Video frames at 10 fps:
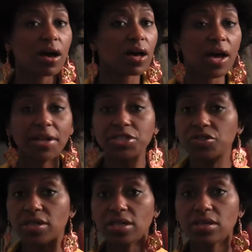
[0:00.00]
a
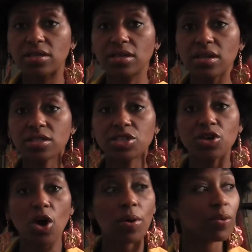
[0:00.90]
country to
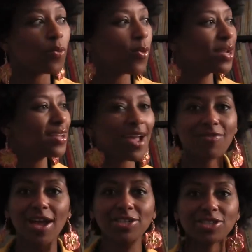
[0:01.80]
go in one
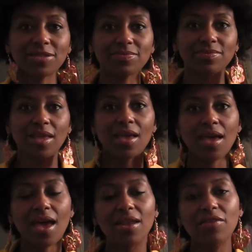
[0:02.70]
direction.
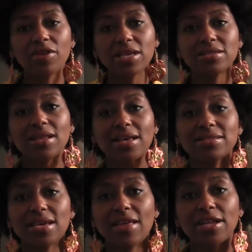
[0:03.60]
And the reason I
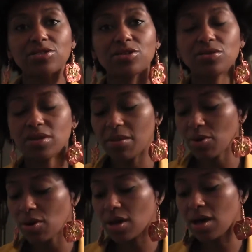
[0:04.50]
say that too, and
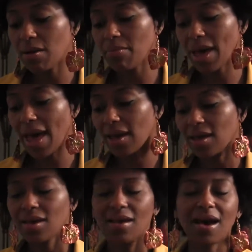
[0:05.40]
I'm going to come back,
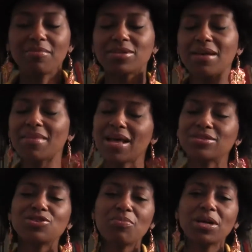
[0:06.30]
I'm
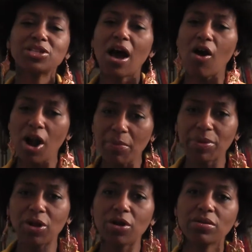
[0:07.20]
not so much
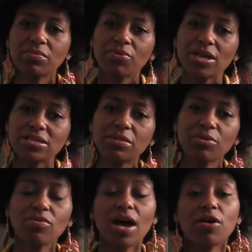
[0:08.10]
harping on President
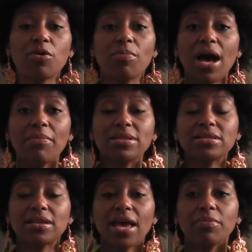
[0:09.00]
Barack Obama
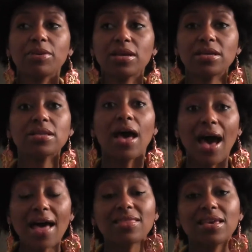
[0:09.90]
tonight, because
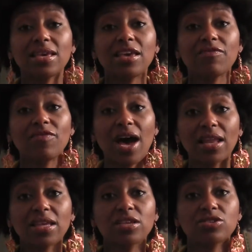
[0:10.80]
I think he
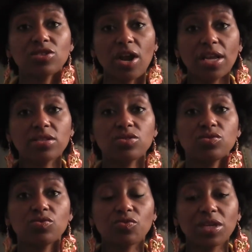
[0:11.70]
finally is starting
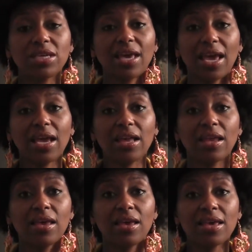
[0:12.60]
to
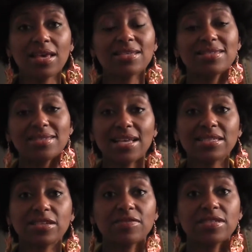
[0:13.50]
regain his
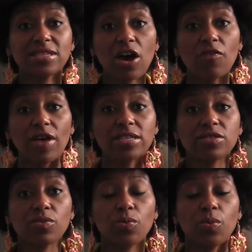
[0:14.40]
sense of self as
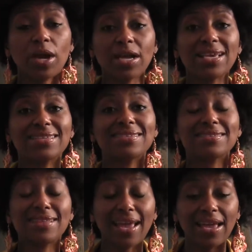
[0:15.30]
to where he
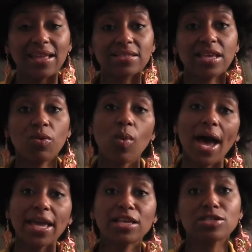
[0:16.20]
stands and
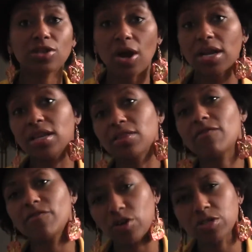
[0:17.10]
why he started in the
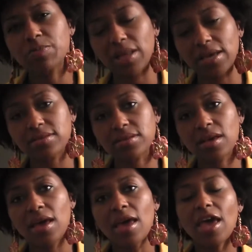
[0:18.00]
first place.
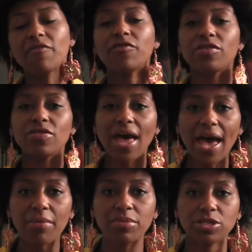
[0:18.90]
And for
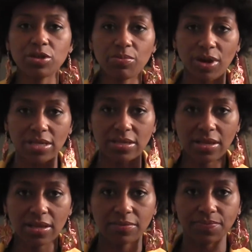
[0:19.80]
that, Mr.
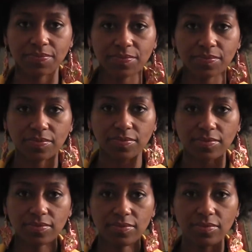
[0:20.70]
President,
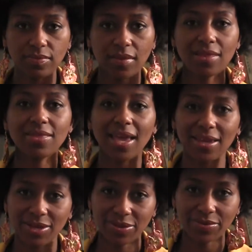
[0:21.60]

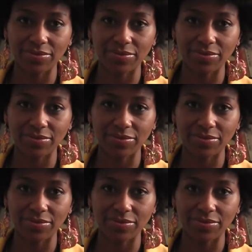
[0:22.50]
thank you.